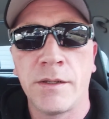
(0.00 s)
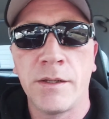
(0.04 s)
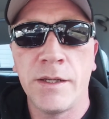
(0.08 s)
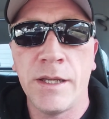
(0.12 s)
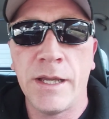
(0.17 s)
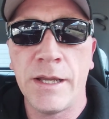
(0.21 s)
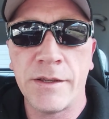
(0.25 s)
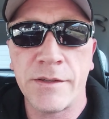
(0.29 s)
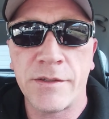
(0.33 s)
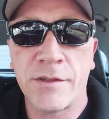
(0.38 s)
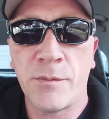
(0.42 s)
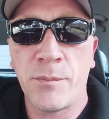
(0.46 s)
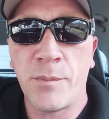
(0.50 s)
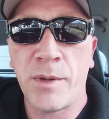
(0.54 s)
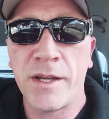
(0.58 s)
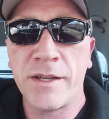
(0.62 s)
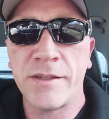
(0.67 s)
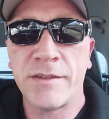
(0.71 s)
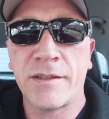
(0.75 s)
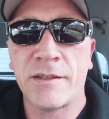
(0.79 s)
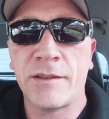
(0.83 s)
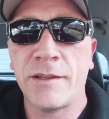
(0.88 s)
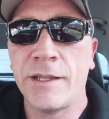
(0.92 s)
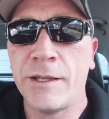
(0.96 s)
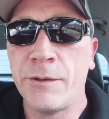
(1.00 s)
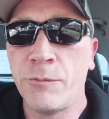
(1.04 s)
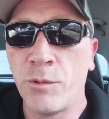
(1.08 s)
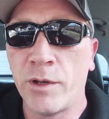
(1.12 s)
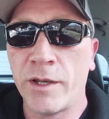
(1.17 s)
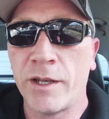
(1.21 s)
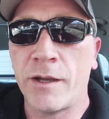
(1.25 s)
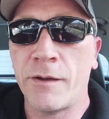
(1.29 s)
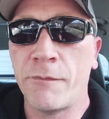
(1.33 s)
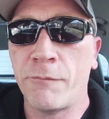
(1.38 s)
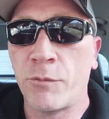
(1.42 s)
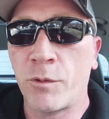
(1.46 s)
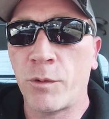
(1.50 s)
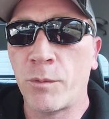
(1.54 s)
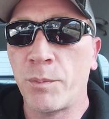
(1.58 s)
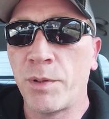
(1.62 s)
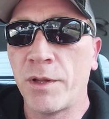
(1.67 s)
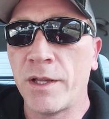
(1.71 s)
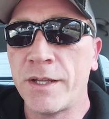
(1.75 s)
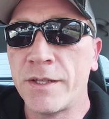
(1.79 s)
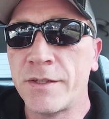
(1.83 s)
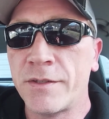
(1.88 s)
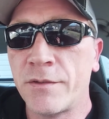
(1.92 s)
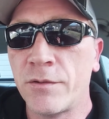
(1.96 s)
yeah, so basically what I've
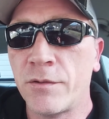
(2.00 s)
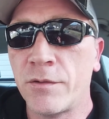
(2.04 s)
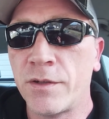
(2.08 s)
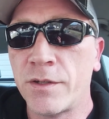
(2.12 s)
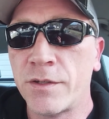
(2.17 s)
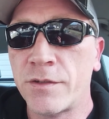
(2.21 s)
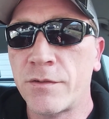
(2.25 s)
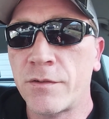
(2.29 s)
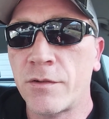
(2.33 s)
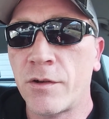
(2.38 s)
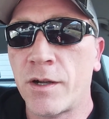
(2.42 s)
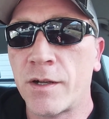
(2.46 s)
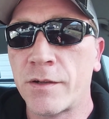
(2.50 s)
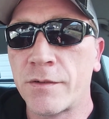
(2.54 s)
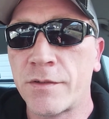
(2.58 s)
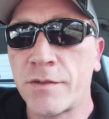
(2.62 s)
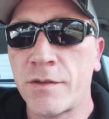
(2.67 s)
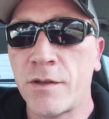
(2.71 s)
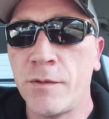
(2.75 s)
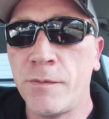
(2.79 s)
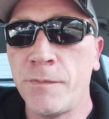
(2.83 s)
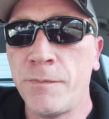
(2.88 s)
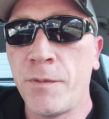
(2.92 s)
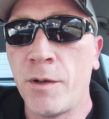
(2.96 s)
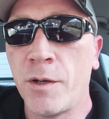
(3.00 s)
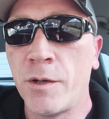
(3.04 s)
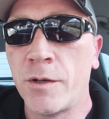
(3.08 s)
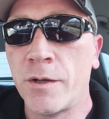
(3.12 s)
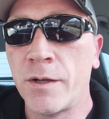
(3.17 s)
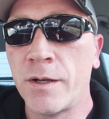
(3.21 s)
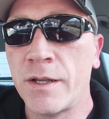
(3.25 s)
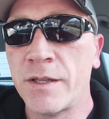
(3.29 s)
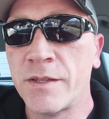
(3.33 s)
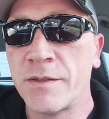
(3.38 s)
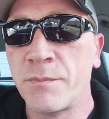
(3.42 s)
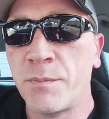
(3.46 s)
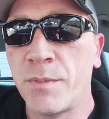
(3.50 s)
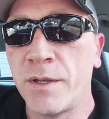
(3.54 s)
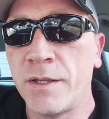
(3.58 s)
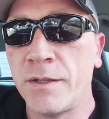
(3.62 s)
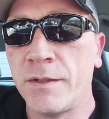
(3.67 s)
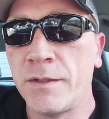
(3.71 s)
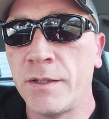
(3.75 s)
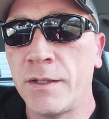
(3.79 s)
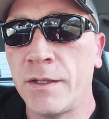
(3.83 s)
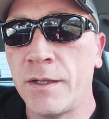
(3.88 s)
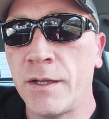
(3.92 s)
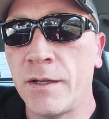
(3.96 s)
replaced on the truck so far has
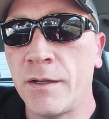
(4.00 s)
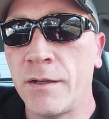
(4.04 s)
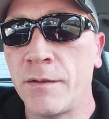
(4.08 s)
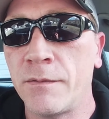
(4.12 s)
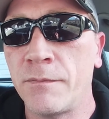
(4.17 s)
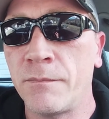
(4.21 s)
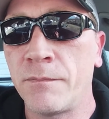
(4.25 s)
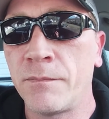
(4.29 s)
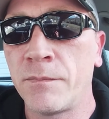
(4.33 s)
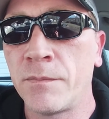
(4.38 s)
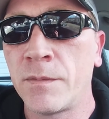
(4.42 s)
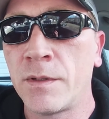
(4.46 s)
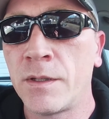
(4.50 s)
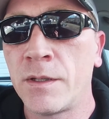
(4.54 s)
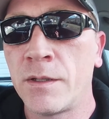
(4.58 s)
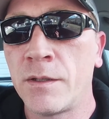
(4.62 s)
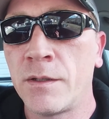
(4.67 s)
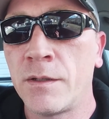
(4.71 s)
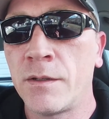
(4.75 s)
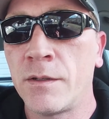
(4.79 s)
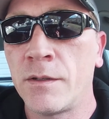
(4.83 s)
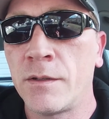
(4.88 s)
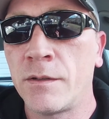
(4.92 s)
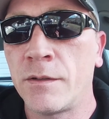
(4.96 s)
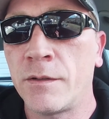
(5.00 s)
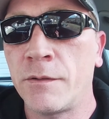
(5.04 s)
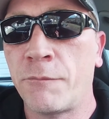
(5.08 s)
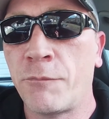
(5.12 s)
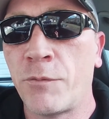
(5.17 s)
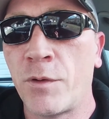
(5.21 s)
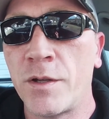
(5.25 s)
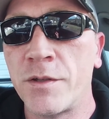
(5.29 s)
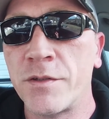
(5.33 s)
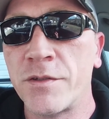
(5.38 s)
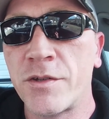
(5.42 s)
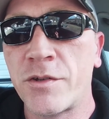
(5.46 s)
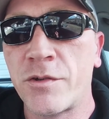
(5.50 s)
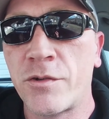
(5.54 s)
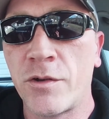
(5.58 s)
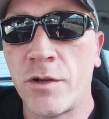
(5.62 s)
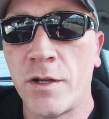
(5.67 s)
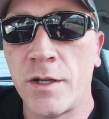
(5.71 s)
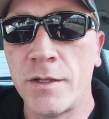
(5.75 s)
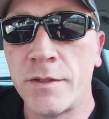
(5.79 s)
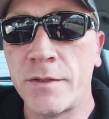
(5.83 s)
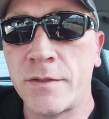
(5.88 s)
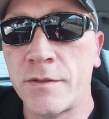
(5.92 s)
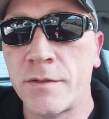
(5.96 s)
been the front
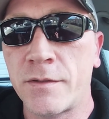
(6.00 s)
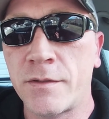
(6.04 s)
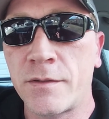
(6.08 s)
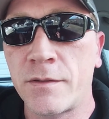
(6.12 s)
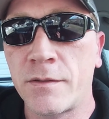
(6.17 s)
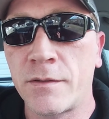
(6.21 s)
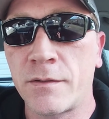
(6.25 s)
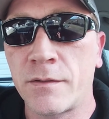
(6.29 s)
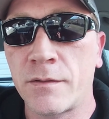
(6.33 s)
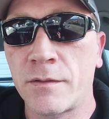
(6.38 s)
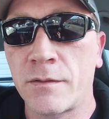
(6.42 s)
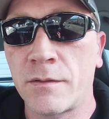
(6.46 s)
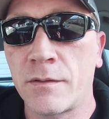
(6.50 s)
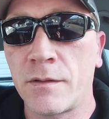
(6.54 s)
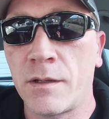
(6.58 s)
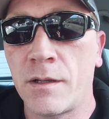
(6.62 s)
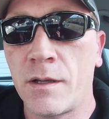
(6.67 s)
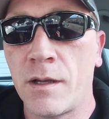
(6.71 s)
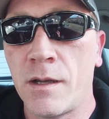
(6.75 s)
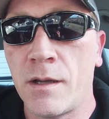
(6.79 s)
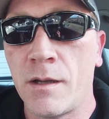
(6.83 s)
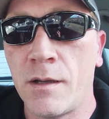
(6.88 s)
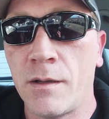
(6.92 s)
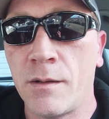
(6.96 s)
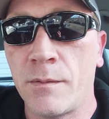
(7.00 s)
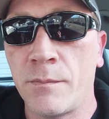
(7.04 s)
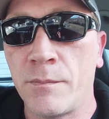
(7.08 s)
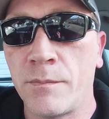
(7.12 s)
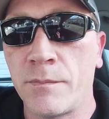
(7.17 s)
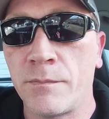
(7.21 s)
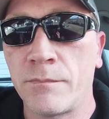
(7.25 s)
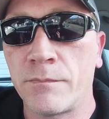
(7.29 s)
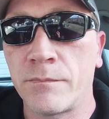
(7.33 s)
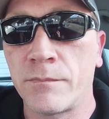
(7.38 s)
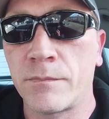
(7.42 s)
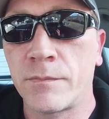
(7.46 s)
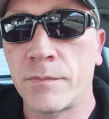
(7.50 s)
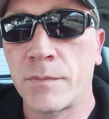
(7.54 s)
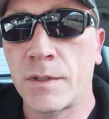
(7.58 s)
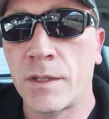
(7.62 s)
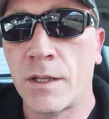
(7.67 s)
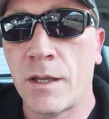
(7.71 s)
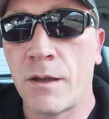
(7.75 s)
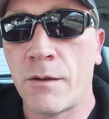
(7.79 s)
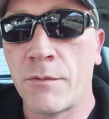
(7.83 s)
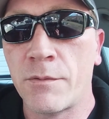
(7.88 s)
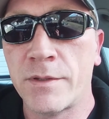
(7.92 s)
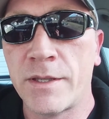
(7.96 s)
struts.
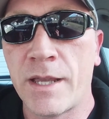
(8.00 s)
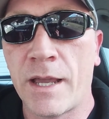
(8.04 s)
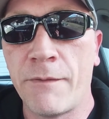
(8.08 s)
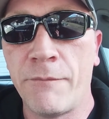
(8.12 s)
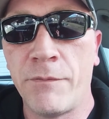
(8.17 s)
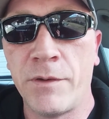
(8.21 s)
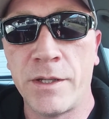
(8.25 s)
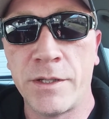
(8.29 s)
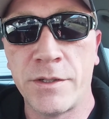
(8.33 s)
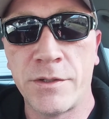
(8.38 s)
I was having